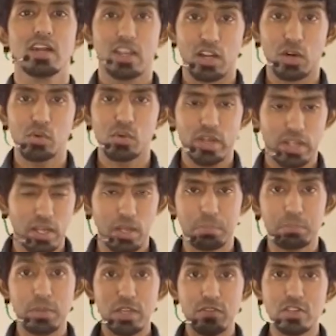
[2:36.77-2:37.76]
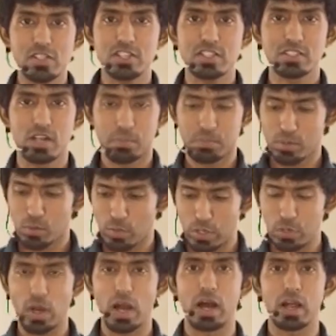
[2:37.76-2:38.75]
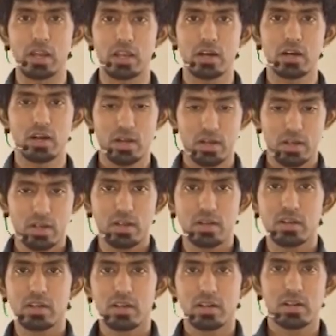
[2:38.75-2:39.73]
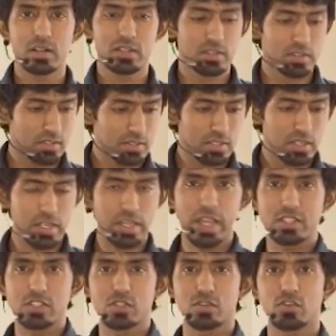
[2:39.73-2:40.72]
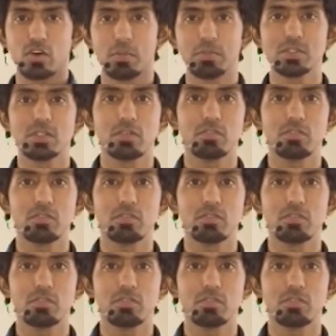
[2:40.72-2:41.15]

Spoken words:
Now, in our previous example where you had the three cases of copper